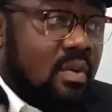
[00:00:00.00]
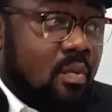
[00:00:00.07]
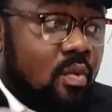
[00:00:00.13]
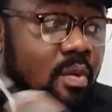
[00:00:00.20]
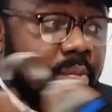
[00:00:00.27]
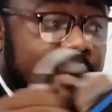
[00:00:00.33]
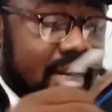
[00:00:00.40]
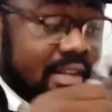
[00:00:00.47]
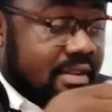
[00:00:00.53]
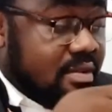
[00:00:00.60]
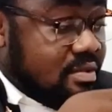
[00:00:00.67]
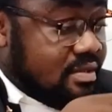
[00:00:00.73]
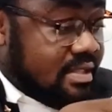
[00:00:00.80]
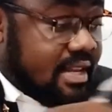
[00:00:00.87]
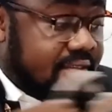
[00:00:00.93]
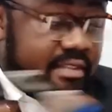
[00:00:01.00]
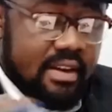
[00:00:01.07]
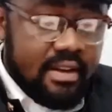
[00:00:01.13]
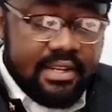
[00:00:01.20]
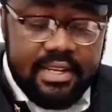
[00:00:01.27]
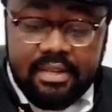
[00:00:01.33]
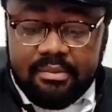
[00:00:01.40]
We'll bring you
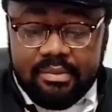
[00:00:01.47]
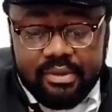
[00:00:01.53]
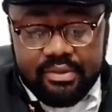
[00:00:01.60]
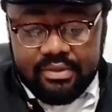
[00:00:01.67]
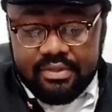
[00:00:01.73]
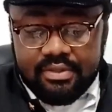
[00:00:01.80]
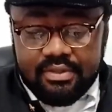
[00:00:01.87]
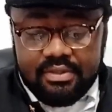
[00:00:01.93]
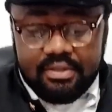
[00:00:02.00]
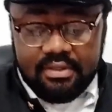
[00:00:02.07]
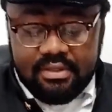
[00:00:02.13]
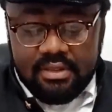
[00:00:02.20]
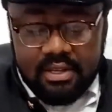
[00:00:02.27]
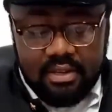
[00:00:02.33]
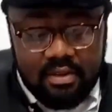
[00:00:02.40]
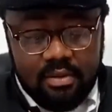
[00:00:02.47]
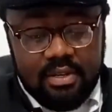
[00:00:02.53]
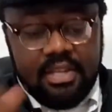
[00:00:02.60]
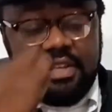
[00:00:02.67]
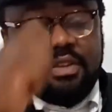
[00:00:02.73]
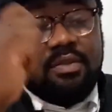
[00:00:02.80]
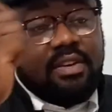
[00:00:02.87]
several cables,
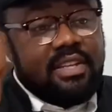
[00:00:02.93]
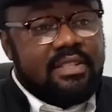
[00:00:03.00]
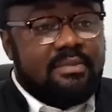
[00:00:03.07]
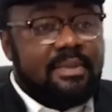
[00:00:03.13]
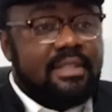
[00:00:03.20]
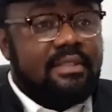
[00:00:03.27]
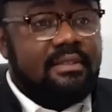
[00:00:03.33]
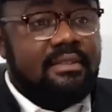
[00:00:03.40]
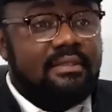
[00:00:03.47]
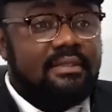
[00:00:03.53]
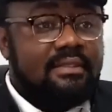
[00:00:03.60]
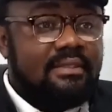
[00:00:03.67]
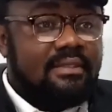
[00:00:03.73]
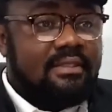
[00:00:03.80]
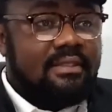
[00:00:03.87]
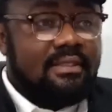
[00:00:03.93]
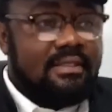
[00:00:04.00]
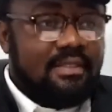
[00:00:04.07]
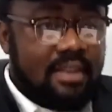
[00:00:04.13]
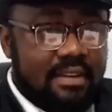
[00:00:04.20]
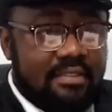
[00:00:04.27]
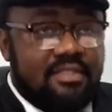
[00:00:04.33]
including USB.
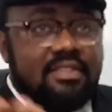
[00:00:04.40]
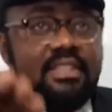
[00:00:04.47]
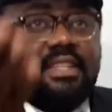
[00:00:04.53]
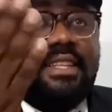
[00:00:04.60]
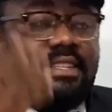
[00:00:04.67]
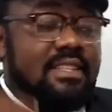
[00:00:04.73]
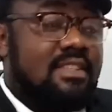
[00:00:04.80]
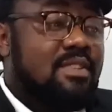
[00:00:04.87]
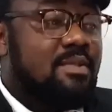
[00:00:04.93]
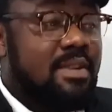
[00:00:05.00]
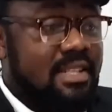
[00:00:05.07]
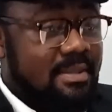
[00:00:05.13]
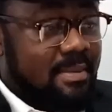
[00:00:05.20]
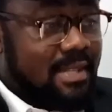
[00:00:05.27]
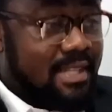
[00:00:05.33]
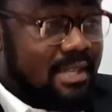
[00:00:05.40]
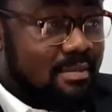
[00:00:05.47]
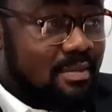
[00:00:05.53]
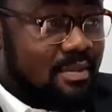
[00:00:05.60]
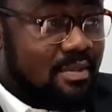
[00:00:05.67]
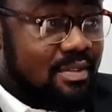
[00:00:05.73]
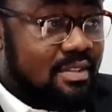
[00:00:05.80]
You have to say this is USB
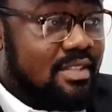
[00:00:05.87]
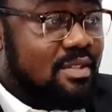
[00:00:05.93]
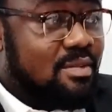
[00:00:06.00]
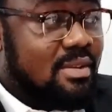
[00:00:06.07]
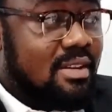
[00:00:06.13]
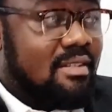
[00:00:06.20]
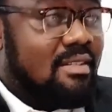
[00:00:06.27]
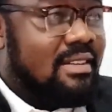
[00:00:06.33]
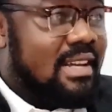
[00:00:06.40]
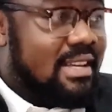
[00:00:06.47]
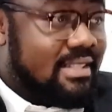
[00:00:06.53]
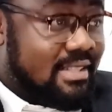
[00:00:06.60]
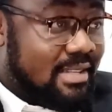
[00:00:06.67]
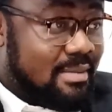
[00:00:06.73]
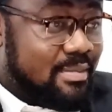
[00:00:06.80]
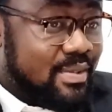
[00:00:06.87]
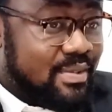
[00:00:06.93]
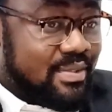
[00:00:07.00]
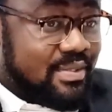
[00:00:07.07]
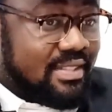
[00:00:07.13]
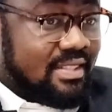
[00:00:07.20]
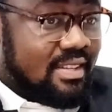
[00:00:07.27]
cable. You need to recognize
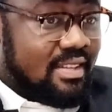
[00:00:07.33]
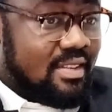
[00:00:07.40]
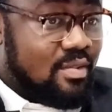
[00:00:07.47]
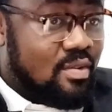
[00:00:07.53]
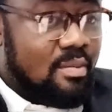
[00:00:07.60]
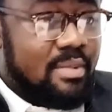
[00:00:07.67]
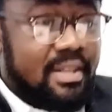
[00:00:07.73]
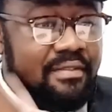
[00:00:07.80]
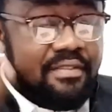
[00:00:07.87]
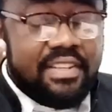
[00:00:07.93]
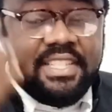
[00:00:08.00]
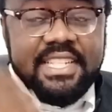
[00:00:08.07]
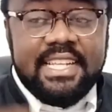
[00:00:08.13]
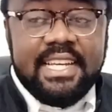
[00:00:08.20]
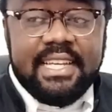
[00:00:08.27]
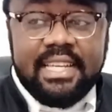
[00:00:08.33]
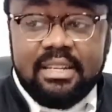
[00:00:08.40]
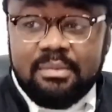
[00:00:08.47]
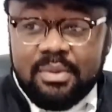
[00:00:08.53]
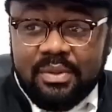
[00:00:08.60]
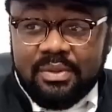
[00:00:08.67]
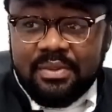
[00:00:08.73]
cables. We'll bring VGA
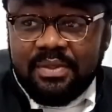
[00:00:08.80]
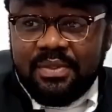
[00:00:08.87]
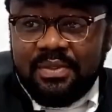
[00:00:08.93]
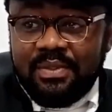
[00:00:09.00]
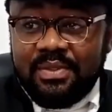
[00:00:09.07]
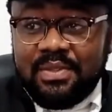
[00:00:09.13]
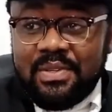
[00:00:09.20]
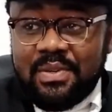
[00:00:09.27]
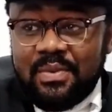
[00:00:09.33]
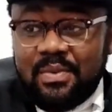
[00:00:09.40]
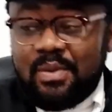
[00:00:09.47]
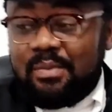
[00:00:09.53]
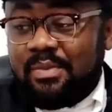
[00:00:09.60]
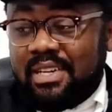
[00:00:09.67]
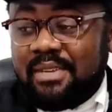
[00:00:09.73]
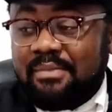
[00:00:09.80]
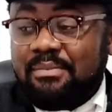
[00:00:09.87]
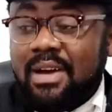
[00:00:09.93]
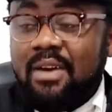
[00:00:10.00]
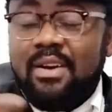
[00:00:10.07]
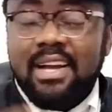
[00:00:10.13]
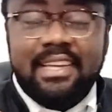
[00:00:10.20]
cable. We'll bring
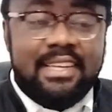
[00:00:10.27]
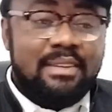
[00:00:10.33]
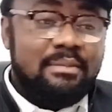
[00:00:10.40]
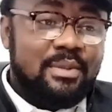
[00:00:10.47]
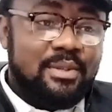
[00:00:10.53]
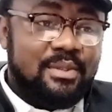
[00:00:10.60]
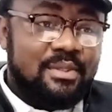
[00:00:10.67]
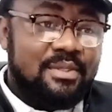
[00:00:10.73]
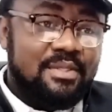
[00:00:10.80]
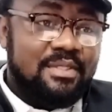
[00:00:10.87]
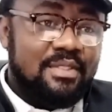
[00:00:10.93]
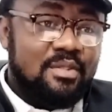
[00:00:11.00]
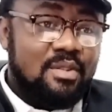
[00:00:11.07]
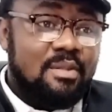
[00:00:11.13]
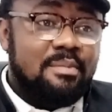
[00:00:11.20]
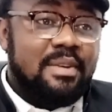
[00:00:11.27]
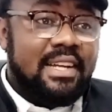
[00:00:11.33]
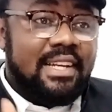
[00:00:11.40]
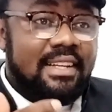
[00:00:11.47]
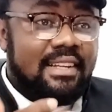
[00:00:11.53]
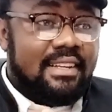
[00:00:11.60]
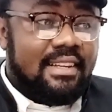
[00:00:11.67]
power cable. We'll
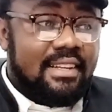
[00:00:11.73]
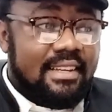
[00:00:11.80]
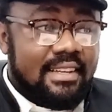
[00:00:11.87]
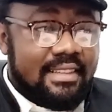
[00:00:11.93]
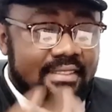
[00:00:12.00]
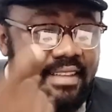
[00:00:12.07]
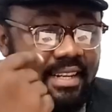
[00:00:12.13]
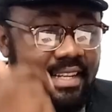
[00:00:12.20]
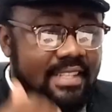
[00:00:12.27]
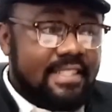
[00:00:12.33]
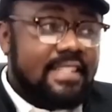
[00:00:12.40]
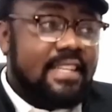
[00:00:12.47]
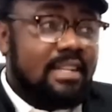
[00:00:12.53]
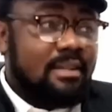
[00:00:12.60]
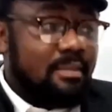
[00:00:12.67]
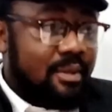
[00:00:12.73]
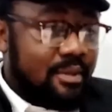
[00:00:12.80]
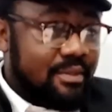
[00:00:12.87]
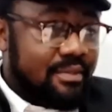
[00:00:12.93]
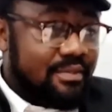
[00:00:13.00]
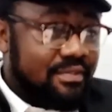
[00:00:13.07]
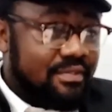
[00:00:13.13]
bring Ethernet cable.